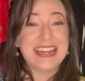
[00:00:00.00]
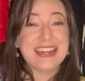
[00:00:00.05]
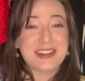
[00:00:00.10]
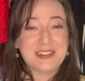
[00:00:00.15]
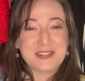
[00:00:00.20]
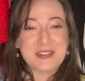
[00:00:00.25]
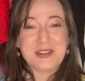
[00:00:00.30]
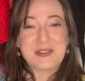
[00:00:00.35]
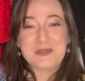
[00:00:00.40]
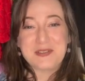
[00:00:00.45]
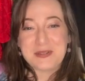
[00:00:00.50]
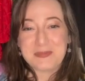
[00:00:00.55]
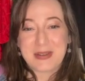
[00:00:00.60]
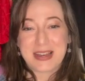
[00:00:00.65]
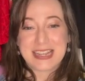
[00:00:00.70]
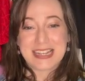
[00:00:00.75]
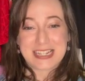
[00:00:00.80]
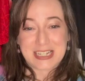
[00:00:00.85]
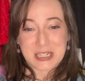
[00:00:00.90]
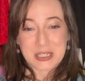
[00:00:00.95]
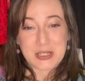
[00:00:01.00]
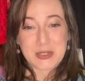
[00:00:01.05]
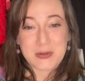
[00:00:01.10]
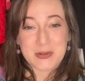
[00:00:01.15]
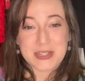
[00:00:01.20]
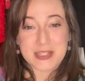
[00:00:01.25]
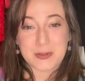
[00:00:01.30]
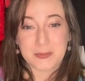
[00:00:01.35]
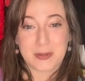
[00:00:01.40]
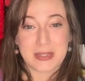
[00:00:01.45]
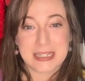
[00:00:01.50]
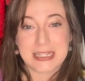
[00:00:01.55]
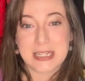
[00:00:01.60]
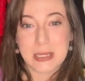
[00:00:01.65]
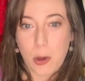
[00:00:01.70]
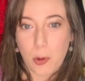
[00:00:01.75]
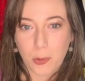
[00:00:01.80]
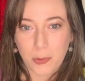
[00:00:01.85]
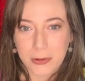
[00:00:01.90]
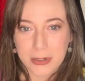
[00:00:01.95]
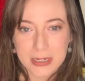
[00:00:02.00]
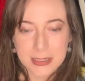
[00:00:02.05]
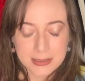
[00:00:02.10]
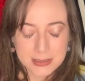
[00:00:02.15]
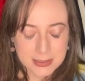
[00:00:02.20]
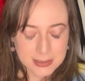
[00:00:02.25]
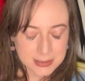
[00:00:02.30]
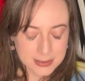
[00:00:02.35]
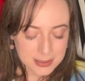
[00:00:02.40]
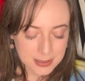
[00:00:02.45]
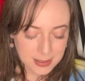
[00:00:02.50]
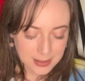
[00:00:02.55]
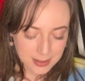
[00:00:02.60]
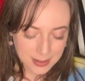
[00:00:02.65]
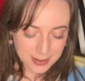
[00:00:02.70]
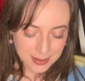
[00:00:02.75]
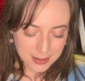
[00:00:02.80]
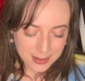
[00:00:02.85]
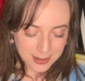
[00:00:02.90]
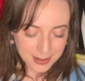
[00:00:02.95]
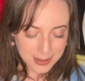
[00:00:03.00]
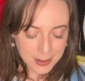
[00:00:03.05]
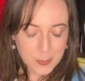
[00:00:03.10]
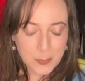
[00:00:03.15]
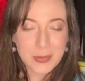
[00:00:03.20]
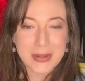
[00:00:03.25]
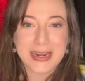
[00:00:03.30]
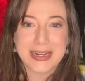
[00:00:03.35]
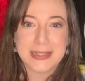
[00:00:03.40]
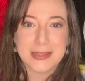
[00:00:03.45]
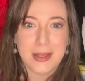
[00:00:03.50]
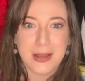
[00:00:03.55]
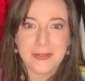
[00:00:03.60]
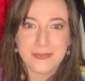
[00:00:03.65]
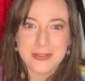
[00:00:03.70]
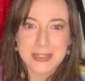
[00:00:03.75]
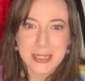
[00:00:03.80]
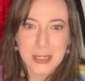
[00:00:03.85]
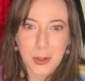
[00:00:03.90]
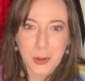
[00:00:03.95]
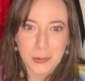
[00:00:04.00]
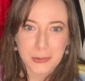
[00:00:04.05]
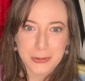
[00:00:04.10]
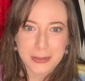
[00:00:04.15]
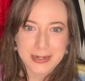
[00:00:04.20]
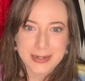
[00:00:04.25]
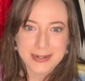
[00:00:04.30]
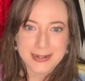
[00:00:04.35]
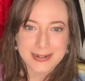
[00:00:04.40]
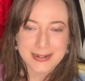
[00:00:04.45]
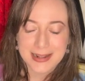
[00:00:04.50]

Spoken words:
don't know what my issue is with deodorants, but I love deodorant.